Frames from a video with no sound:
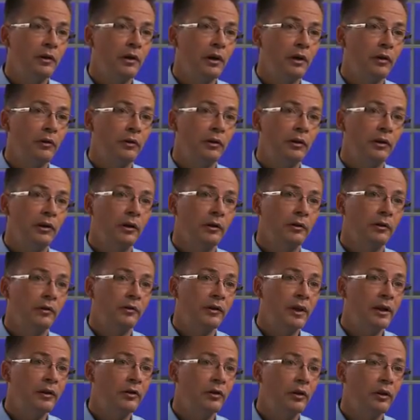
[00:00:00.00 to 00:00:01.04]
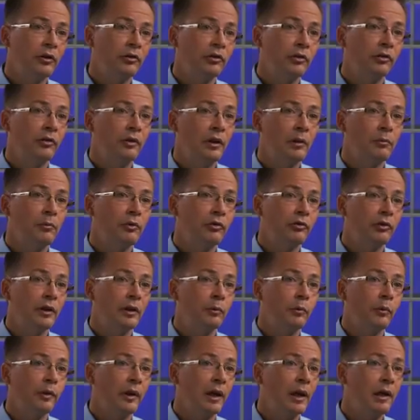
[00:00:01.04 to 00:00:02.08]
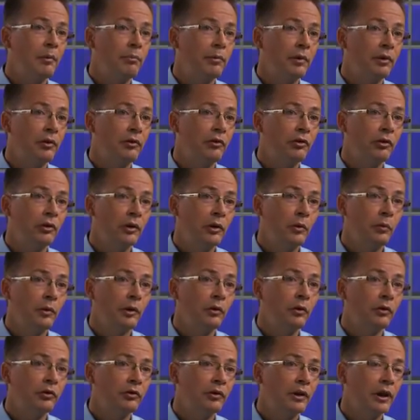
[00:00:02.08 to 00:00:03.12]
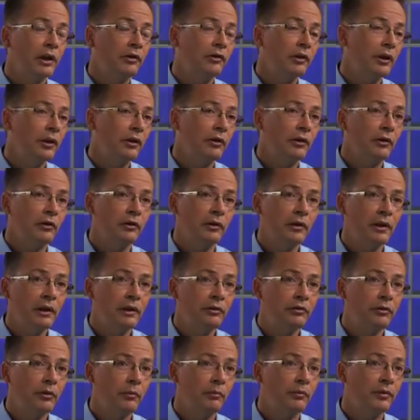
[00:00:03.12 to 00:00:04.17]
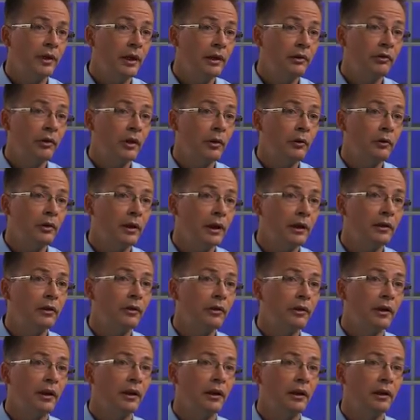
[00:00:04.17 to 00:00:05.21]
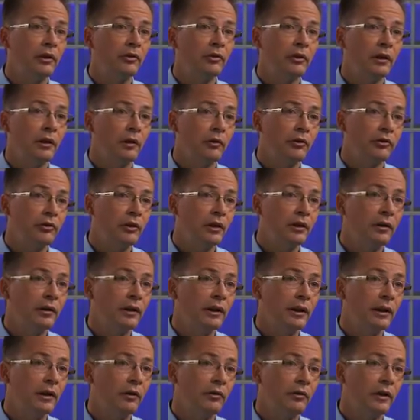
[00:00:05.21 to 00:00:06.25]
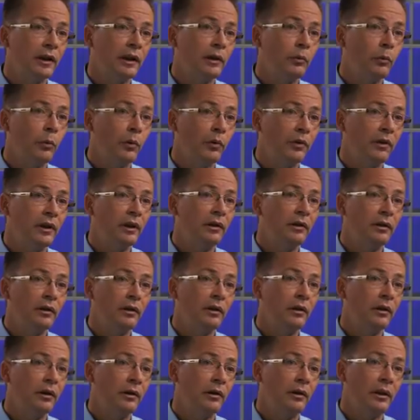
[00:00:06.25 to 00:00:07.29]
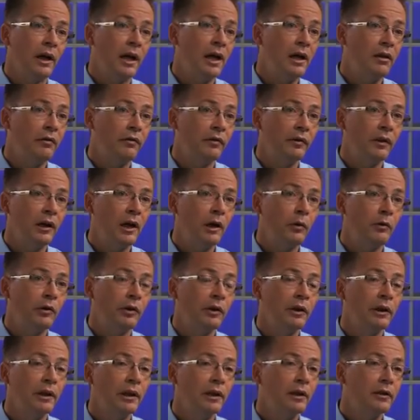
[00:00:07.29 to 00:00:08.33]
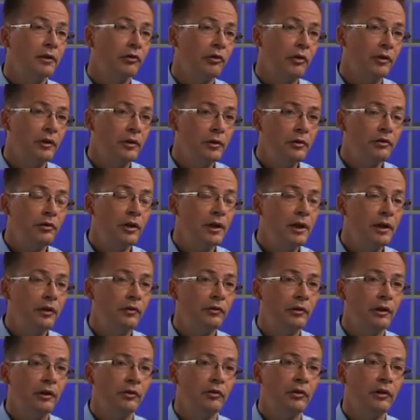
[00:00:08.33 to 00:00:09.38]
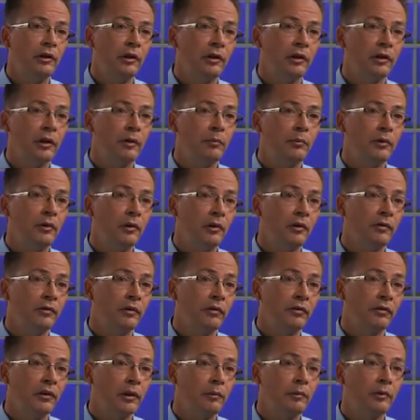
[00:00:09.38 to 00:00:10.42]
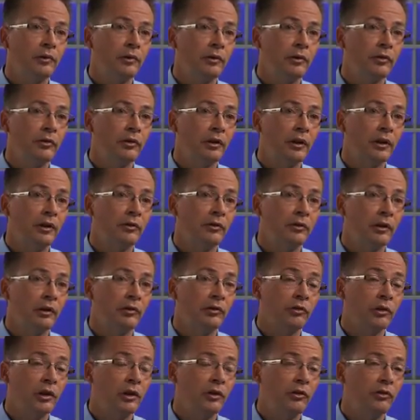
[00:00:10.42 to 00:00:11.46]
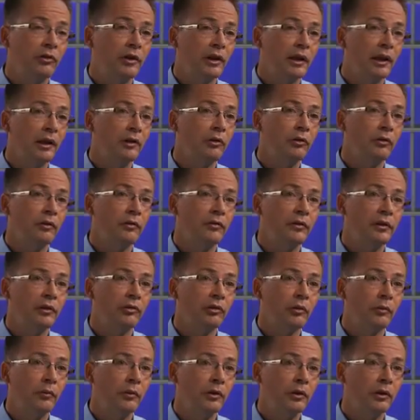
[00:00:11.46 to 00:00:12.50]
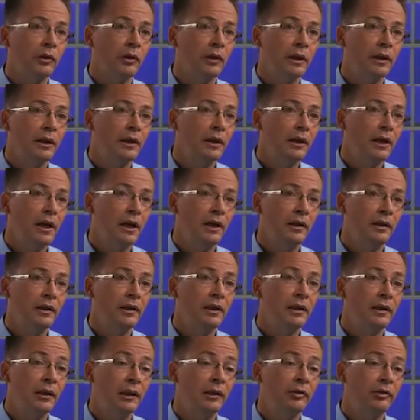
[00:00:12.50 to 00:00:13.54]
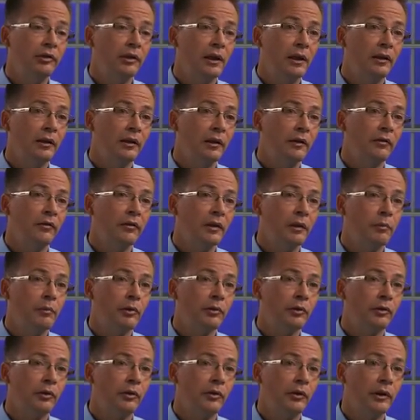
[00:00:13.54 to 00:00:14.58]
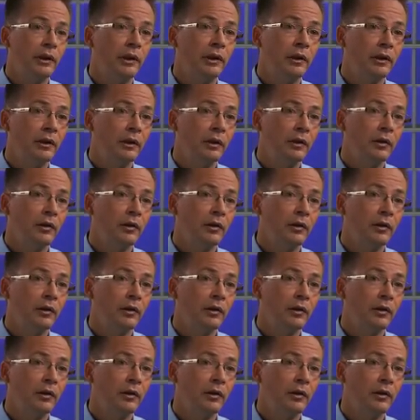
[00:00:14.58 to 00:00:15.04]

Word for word: Now uh, the, the red dots demonstrate what happens when oxidized LDL cholesterol breaks down glycocalyx and now suddenly already within uh, half an hour there's a huge increase in the number of inflammatory cells that start sticking to the vessel wall and initiate an inflammatory